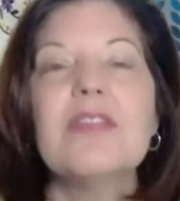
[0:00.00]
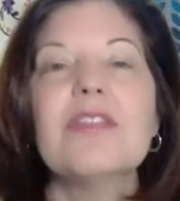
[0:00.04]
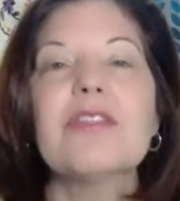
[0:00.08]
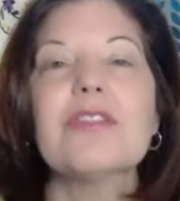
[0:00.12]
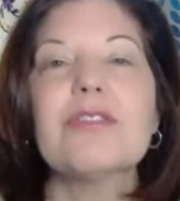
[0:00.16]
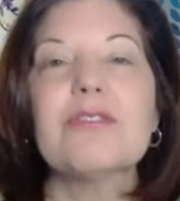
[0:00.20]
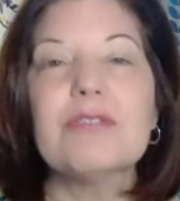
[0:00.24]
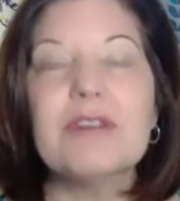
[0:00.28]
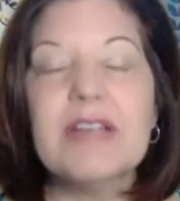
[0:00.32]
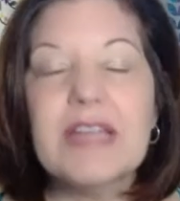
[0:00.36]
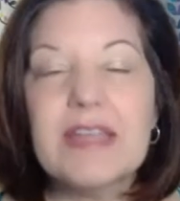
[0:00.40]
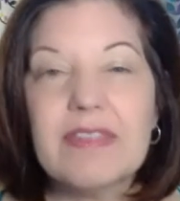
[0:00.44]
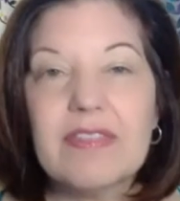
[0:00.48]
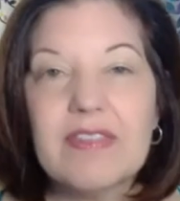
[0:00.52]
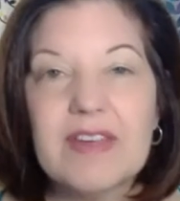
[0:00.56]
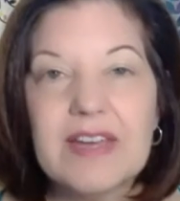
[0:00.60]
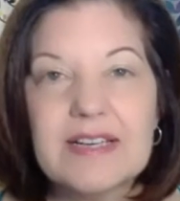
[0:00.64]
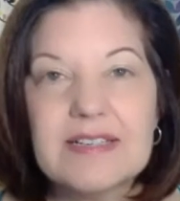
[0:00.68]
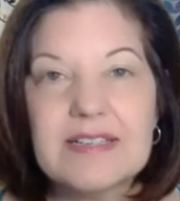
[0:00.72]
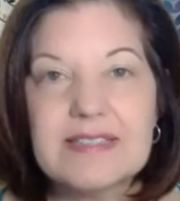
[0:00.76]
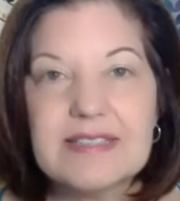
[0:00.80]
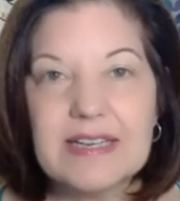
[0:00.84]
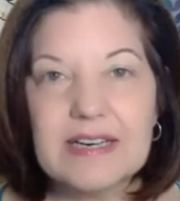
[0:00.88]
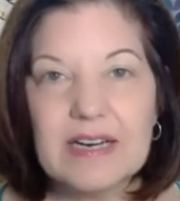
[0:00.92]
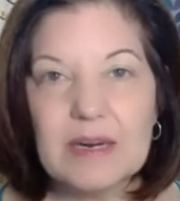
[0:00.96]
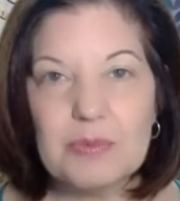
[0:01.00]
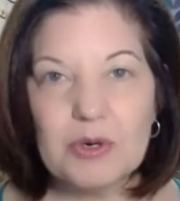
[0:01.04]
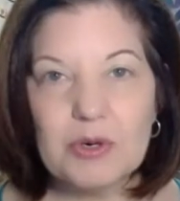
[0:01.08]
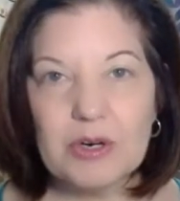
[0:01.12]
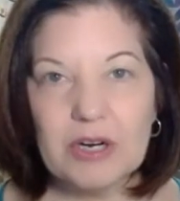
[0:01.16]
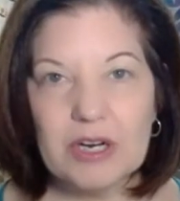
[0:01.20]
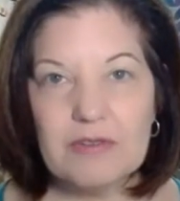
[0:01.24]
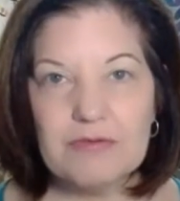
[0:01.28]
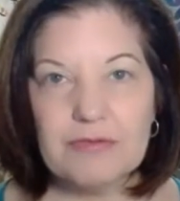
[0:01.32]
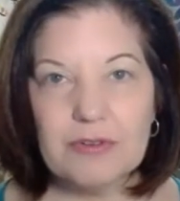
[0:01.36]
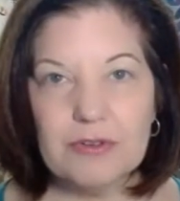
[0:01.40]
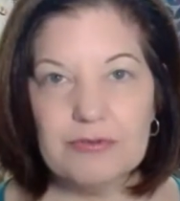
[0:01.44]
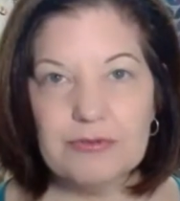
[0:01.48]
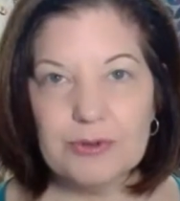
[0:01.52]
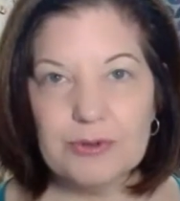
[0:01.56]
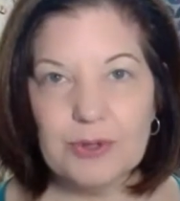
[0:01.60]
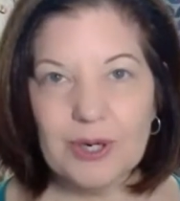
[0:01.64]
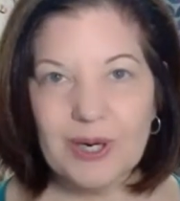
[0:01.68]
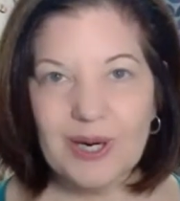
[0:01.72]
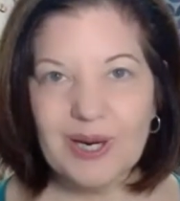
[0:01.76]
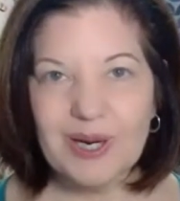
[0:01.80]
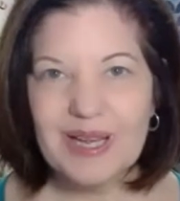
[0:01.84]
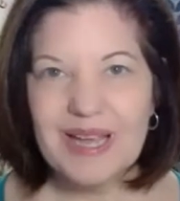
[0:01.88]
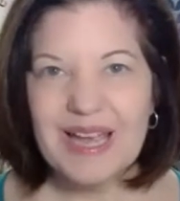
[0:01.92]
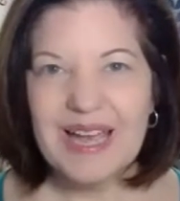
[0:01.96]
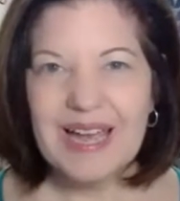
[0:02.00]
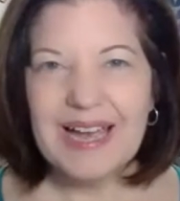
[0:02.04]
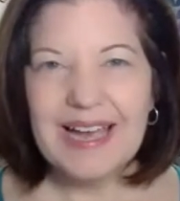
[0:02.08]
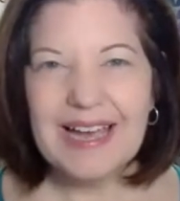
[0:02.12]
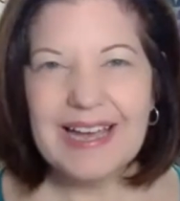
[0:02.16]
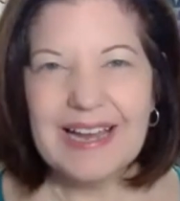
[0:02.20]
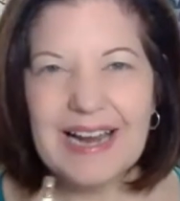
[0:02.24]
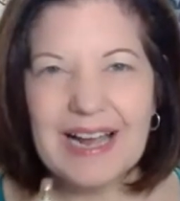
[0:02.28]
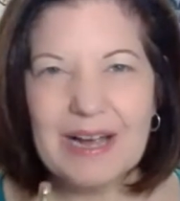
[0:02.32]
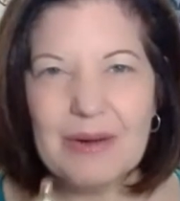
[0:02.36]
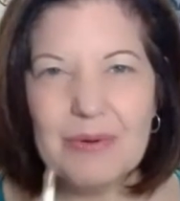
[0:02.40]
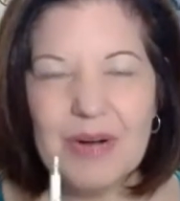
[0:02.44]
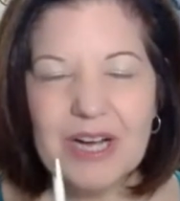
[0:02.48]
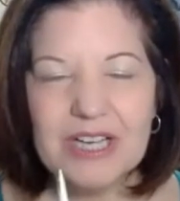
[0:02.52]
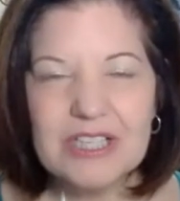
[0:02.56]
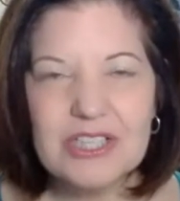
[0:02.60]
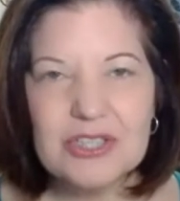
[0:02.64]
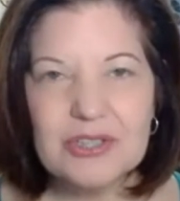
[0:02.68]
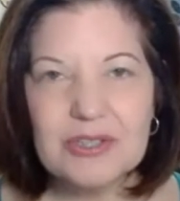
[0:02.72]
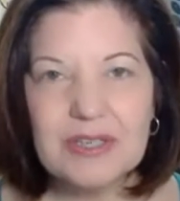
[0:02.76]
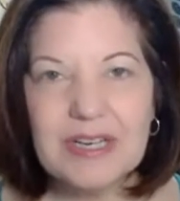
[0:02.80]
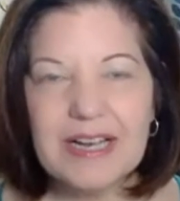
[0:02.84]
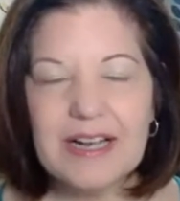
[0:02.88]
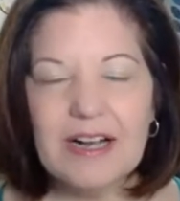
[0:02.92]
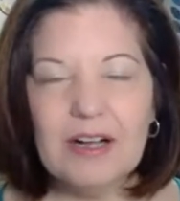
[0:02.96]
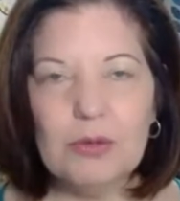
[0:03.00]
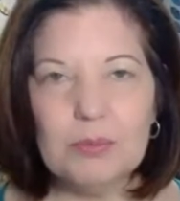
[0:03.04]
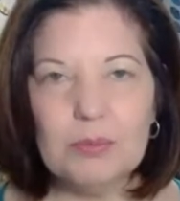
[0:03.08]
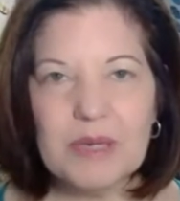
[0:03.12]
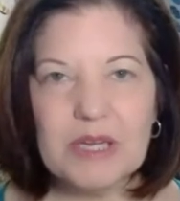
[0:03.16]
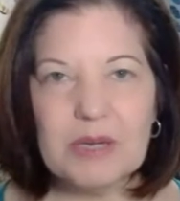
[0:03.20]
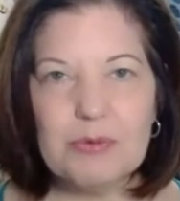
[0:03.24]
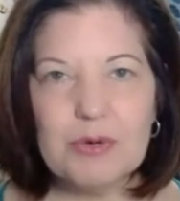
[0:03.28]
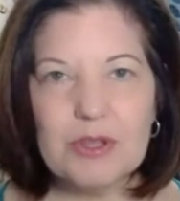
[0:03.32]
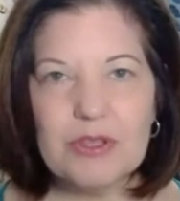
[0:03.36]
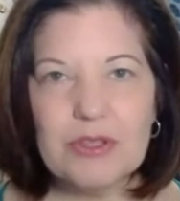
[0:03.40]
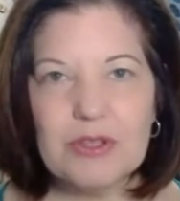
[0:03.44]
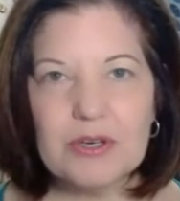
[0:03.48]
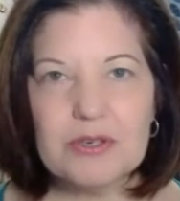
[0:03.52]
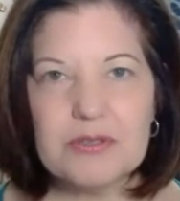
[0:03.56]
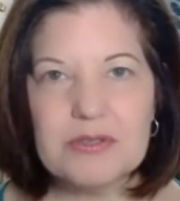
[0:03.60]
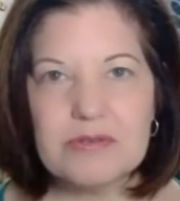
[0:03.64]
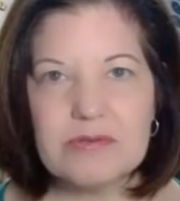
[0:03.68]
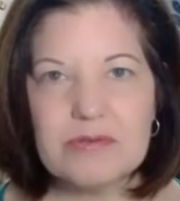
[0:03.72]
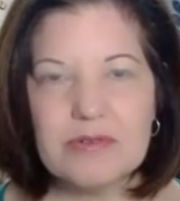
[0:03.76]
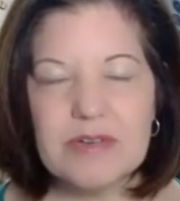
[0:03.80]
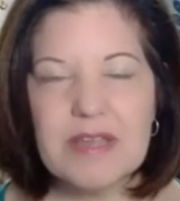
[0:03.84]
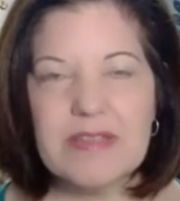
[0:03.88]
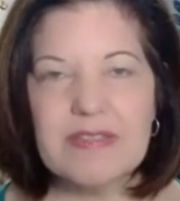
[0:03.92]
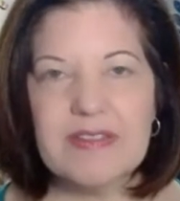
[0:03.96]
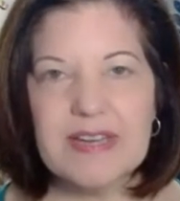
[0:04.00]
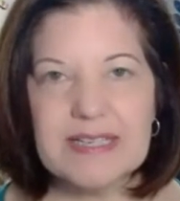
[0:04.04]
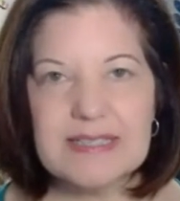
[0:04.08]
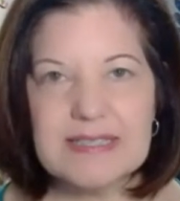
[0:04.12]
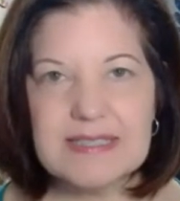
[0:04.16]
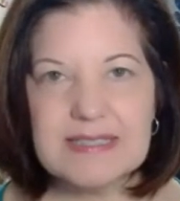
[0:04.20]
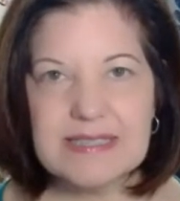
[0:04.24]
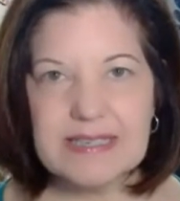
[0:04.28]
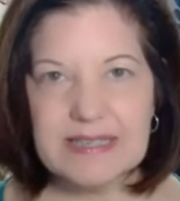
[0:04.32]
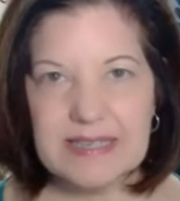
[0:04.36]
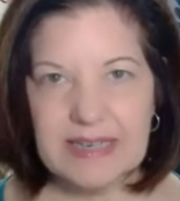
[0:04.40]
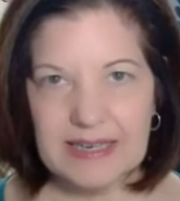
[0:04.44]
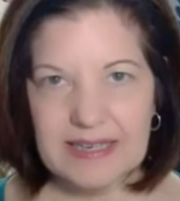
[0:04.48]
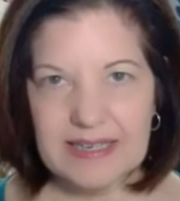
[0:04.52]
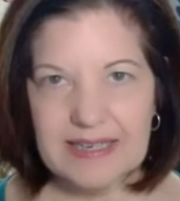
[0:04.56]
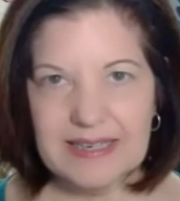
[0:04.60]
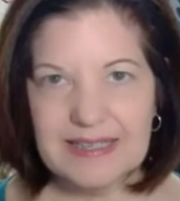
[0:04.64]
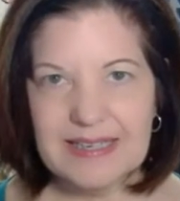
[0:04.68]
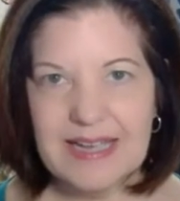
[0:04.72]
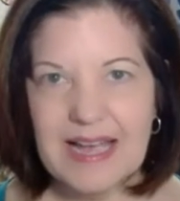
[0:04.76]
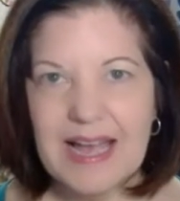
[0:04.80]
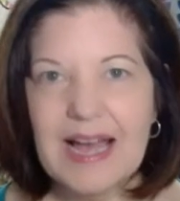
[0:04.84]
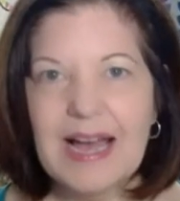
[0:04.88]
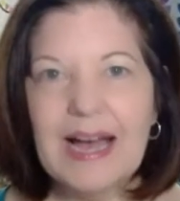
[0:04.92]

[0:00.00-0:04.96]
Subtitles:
3 things that I'm grateful for. And I want you to help me with those 3 things today.